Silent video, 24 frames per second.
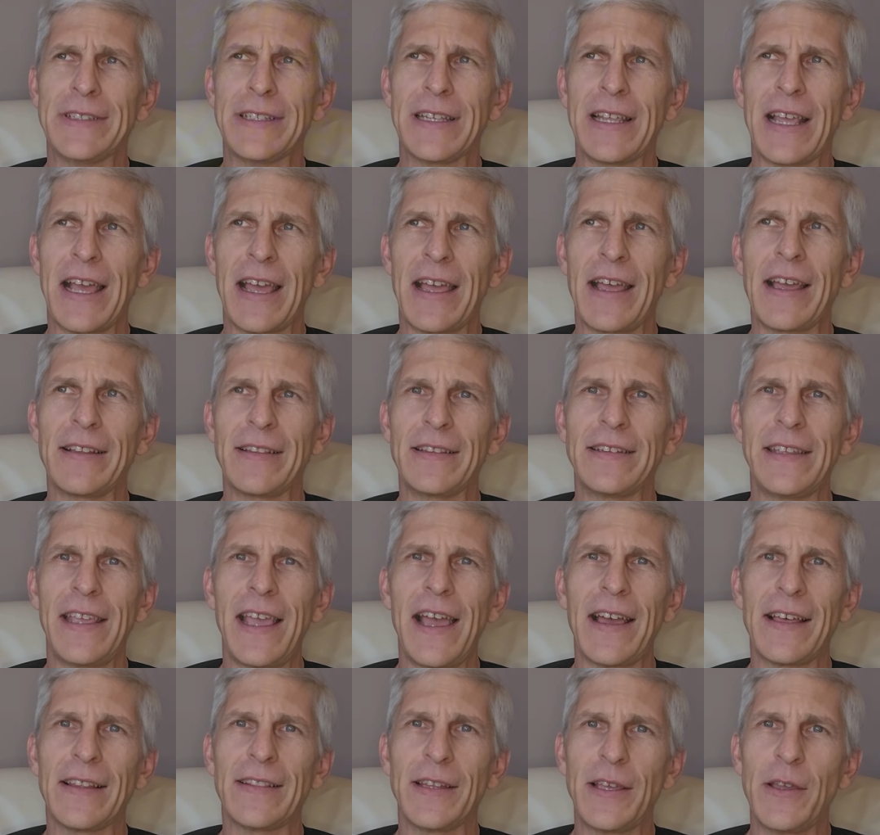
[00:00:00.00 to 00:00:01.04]

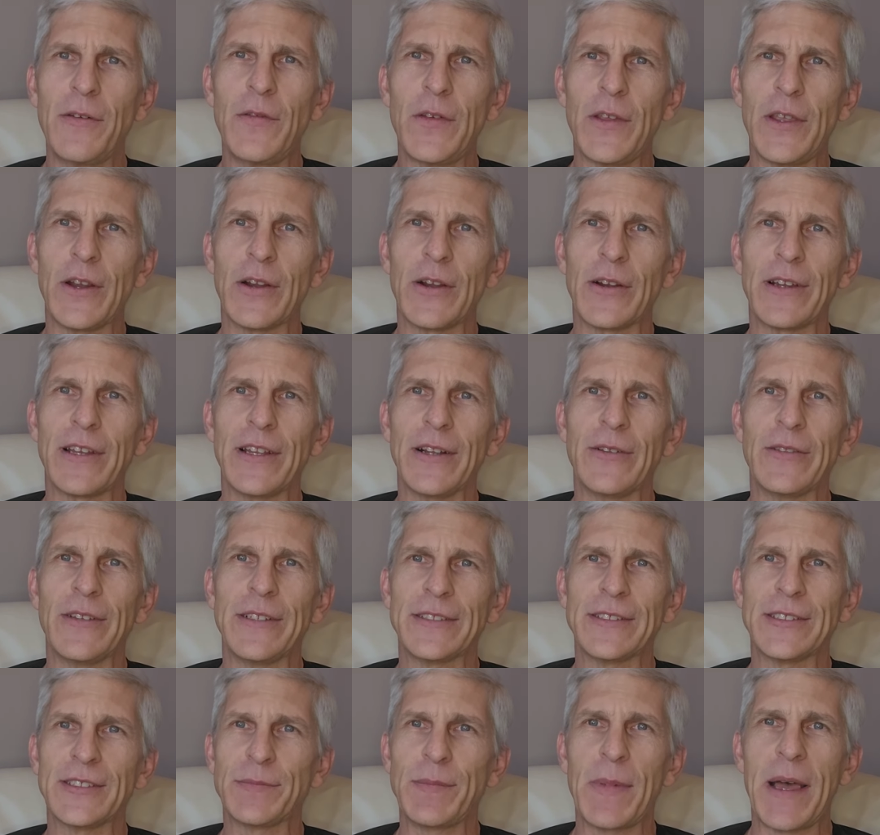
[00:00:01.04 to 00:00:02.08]
yeah, I live here.
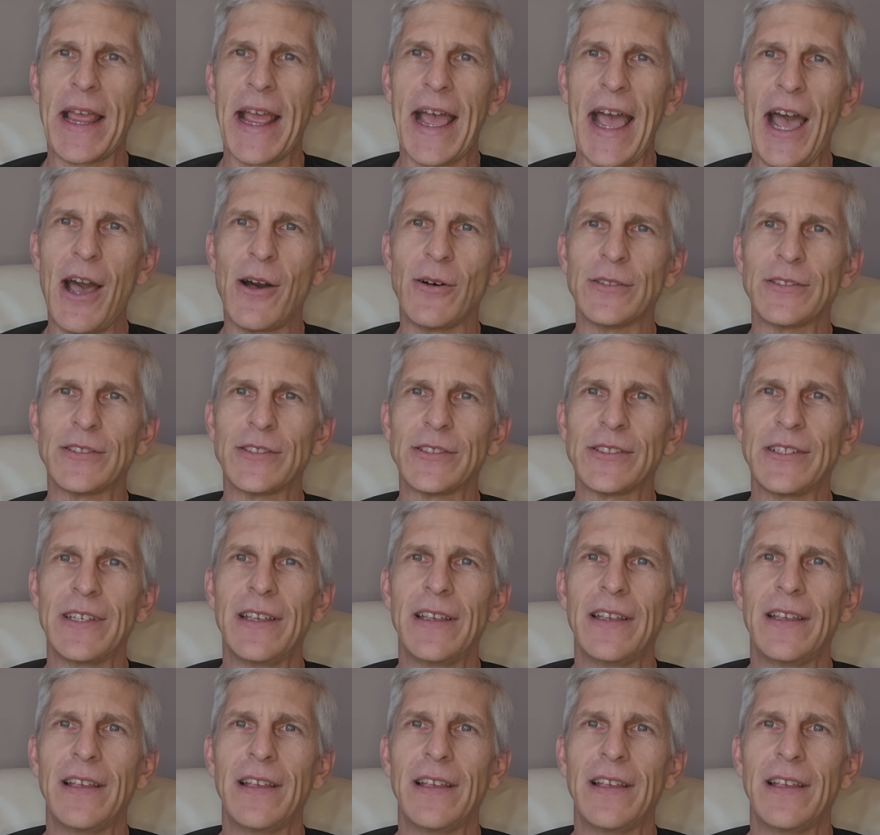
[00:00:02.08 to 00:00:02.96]
This is my house.